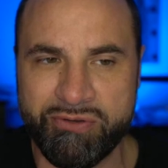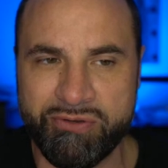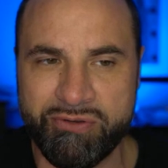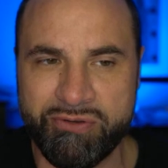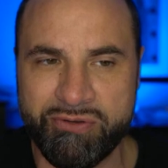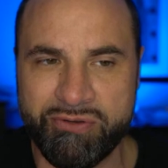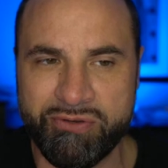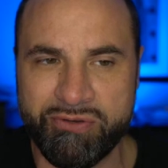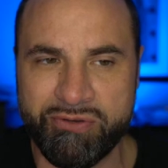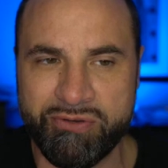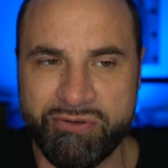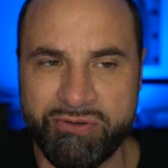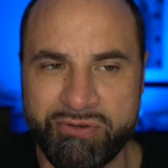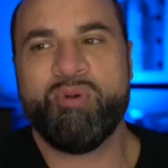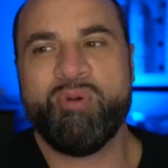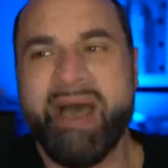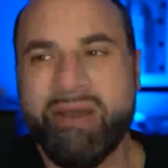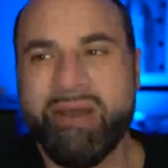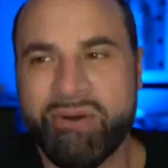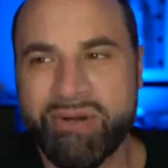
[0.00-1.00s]
They've been
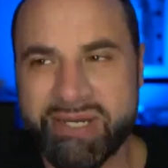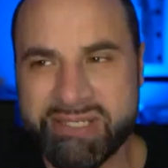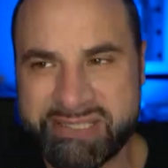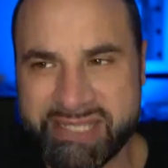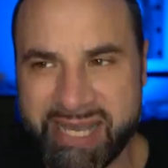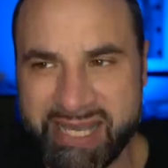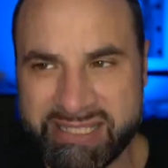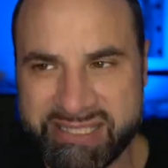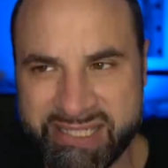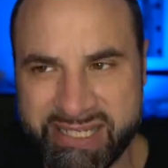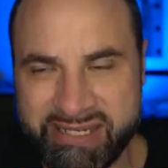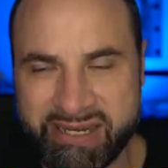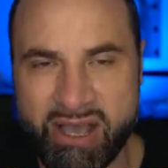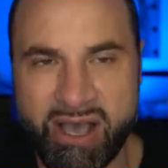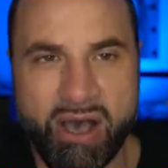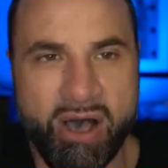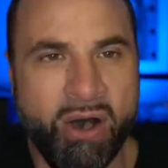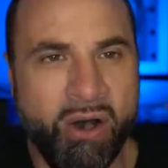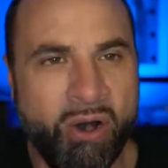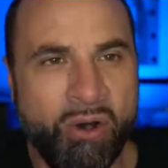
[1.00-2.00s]
prioritizing
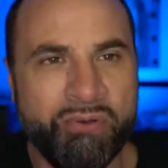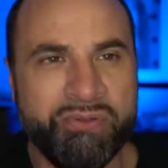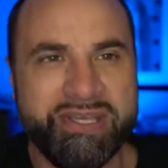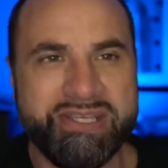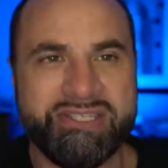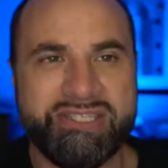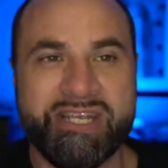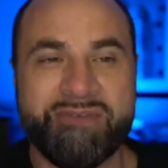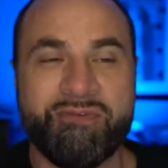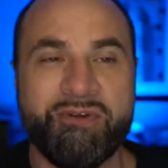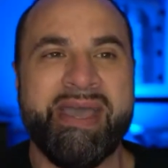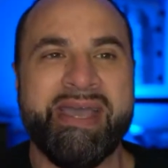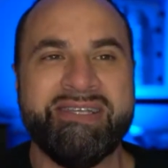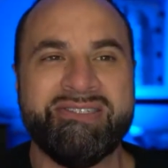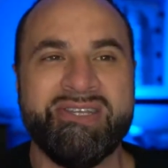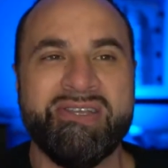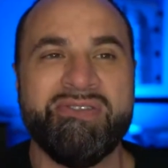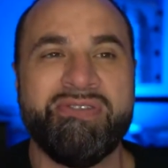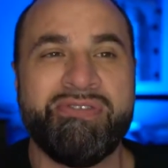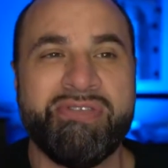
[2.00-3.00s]
all these different
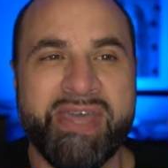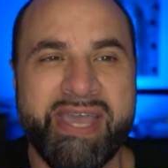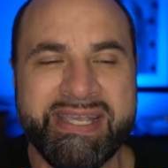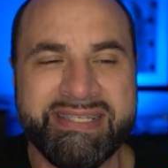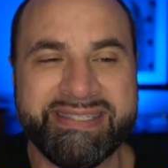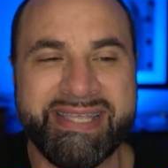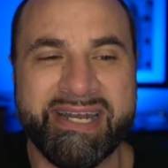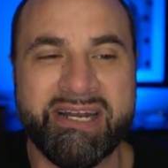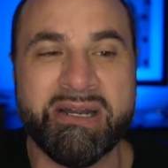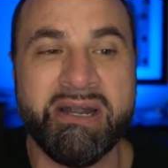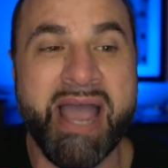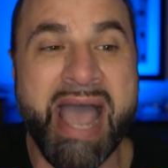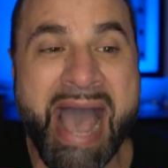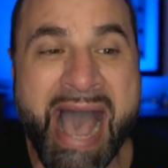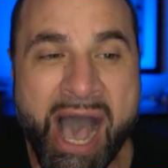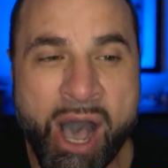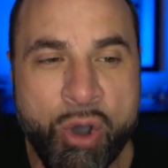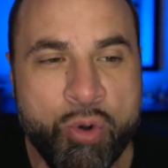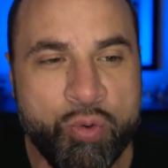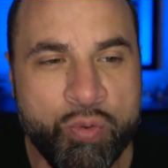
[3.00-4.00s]
amazing things that are
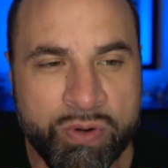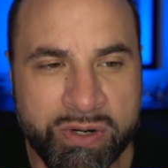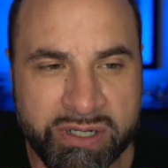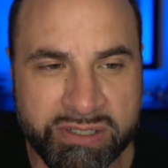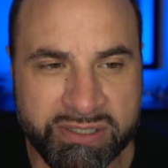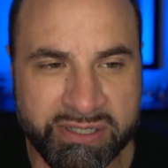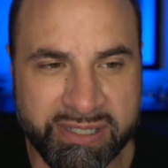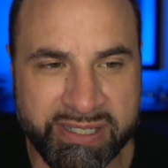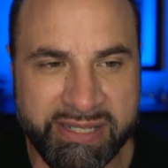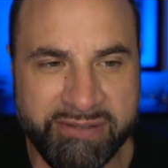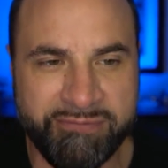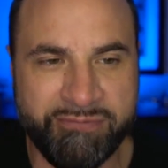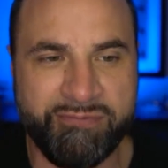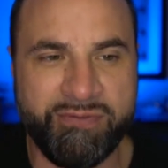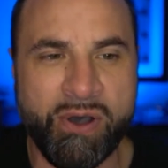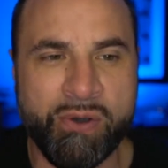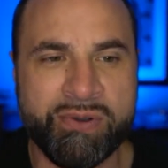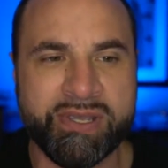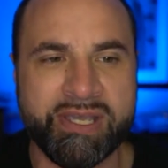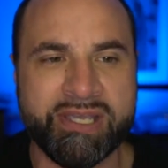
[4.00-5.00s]
outwardly
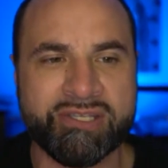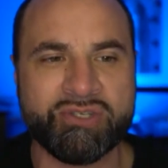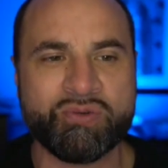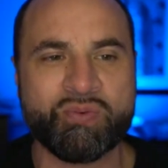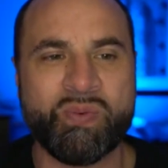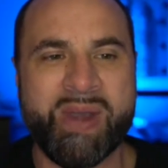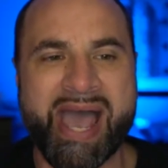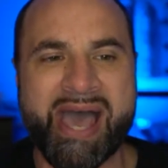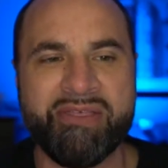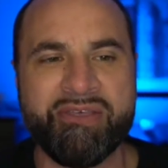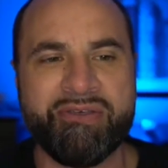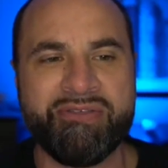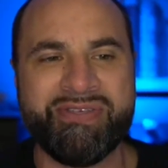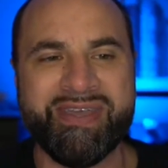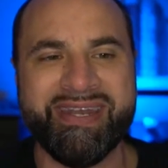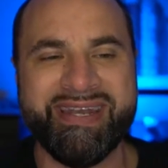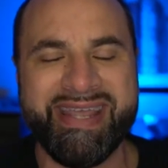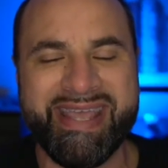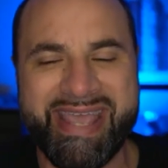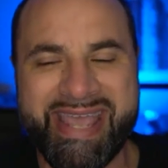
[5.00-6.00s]
focused rather
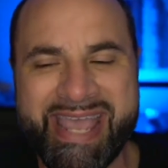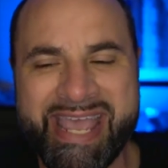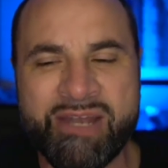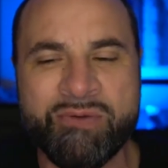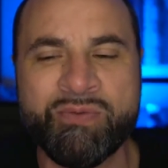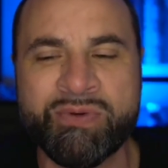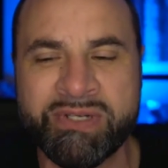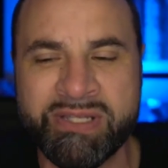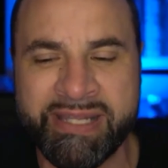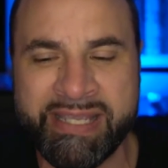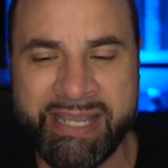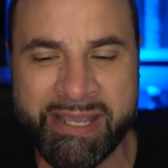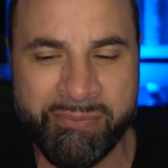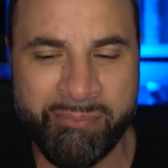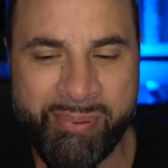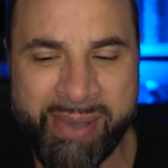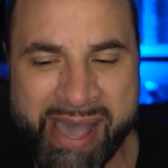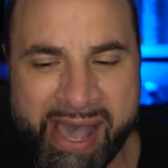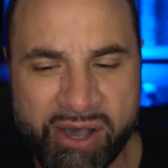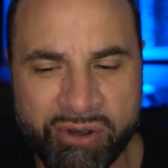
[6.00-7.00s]
than inwardly
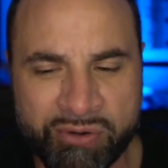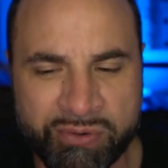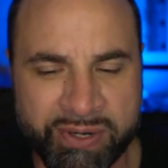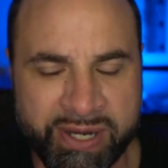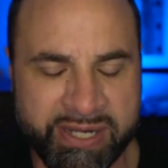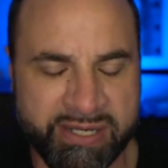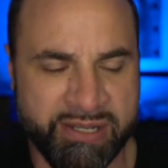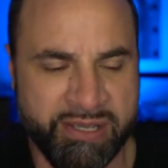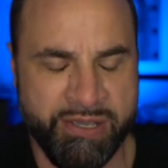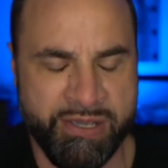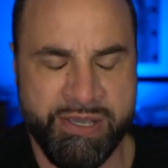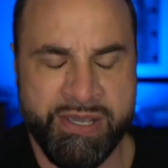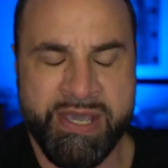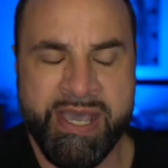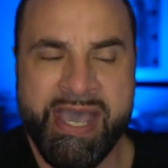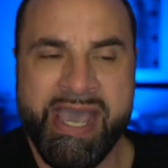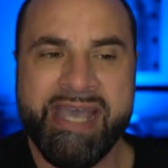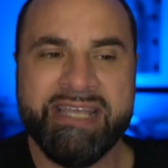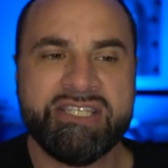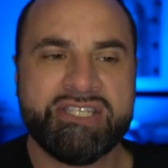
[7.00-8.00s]
empowering.
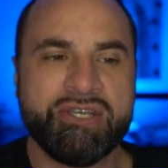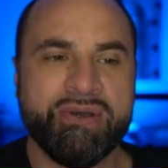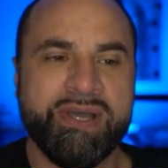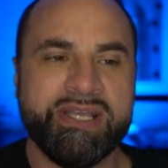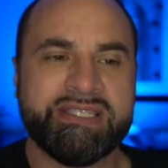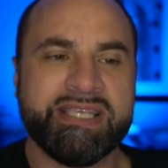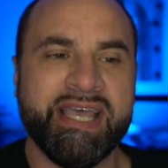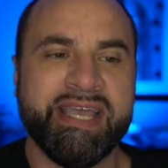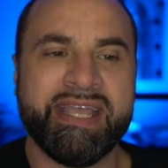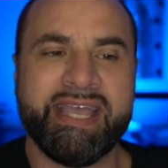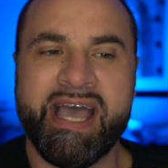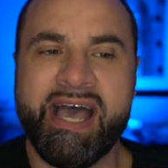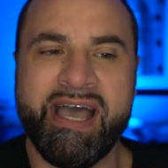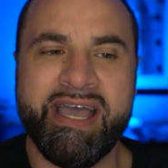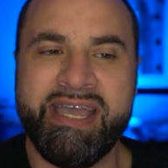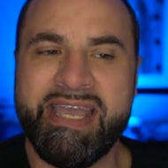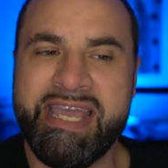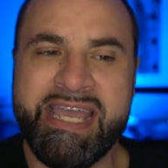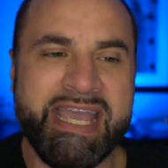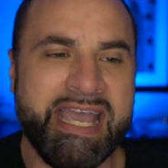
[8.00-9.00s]
And so it's like,
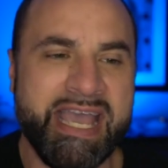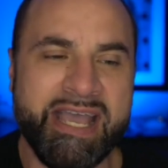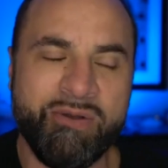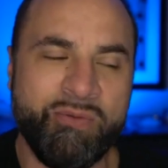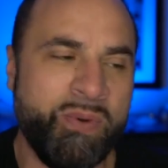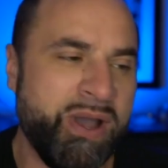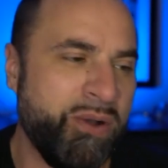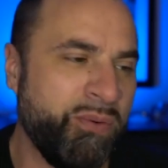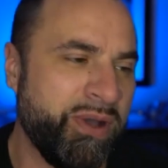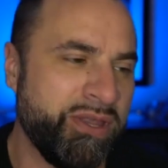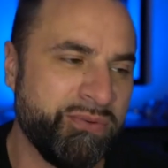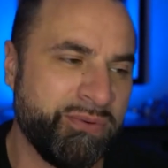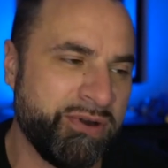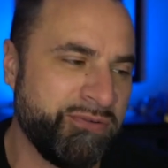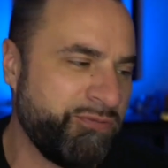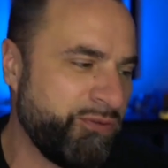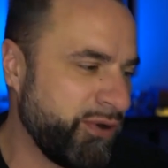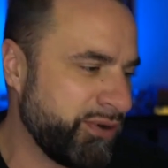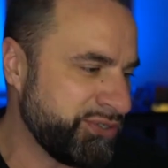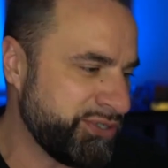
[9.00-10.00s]
whether we're
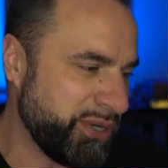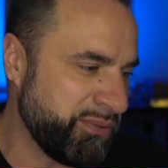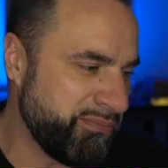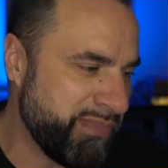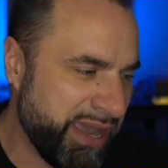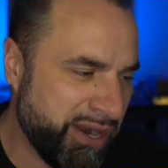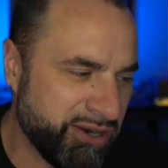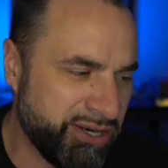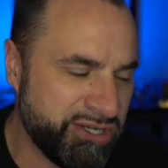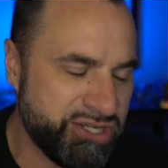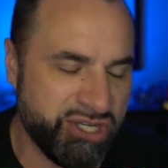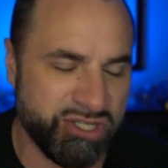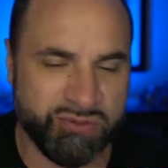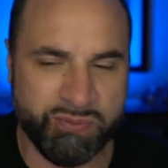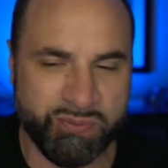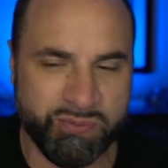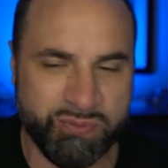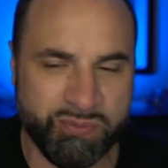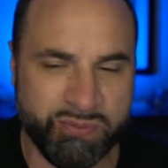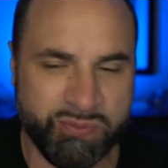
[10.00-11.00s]
focused on marriages,
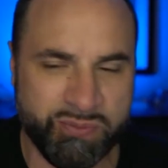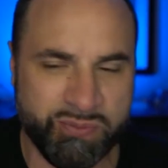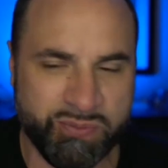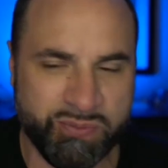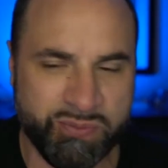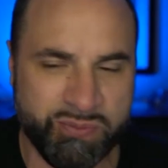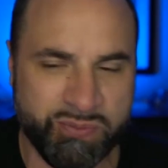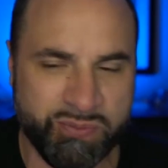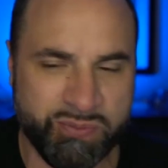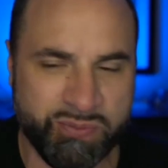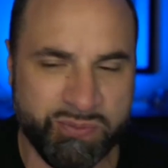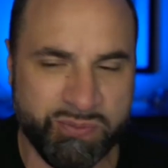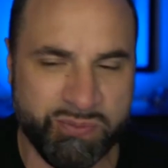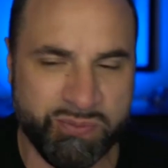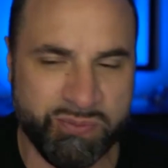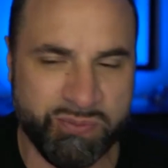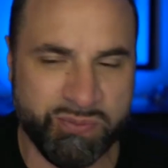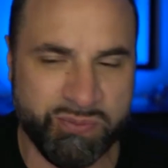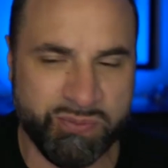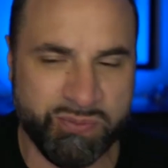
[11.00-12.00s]
whether we're focused on
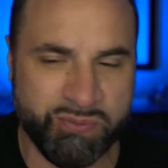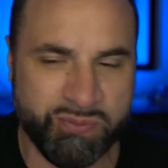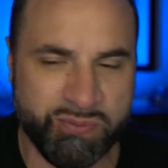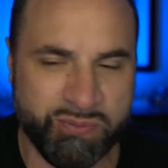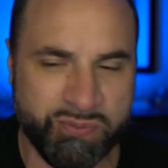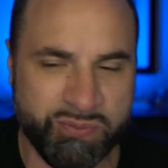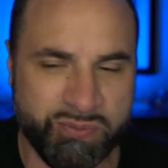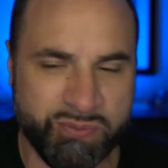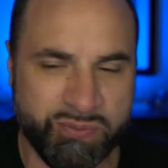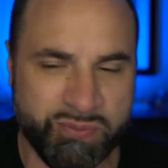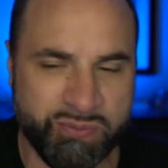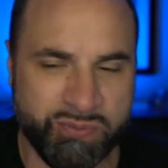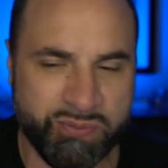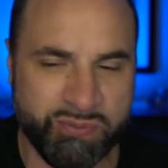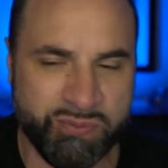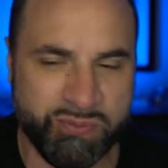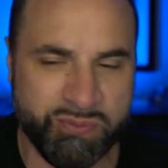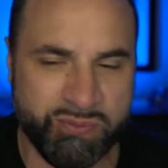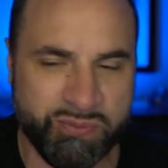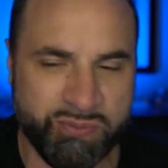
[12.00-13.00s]
jobs, whether we're focused
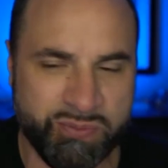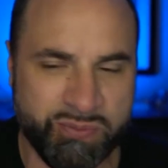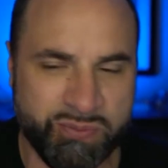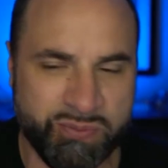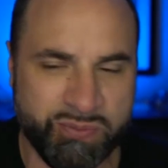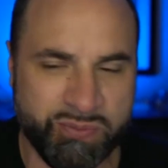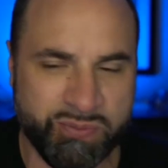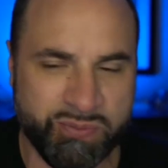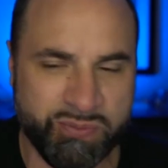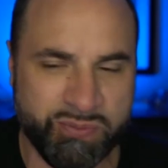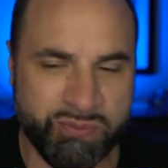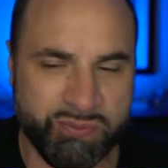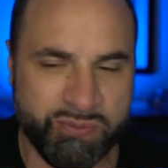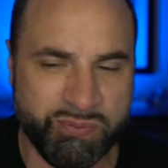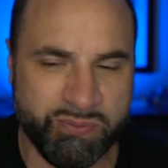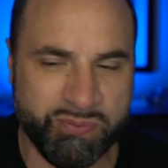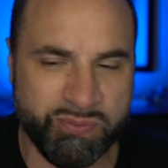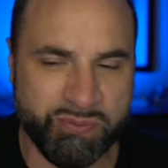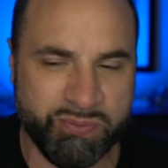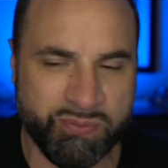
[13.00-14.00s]
on the
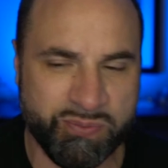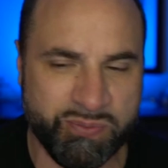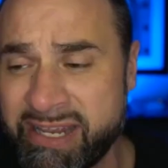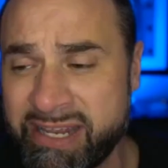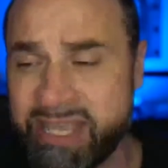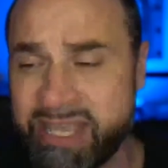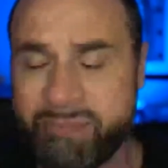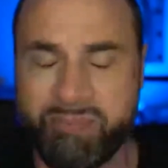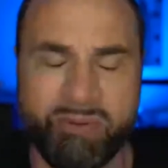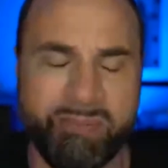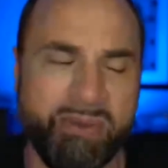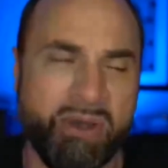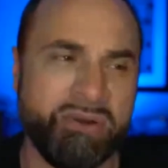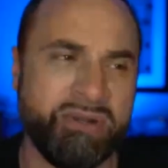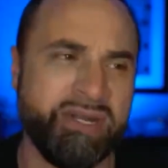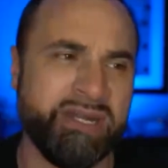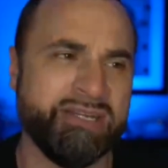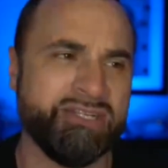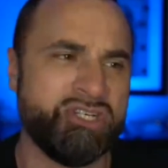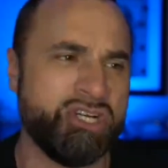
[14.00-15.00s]
amazing how to get promoted
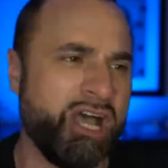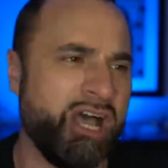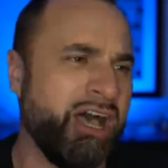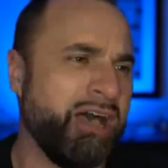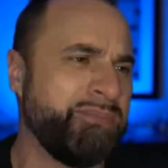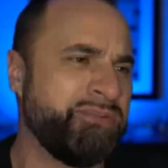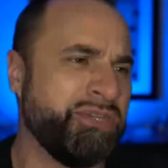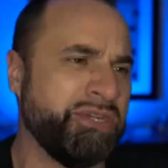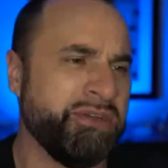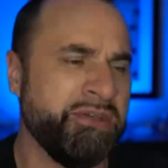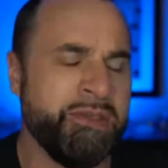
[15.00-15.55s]
in jobs and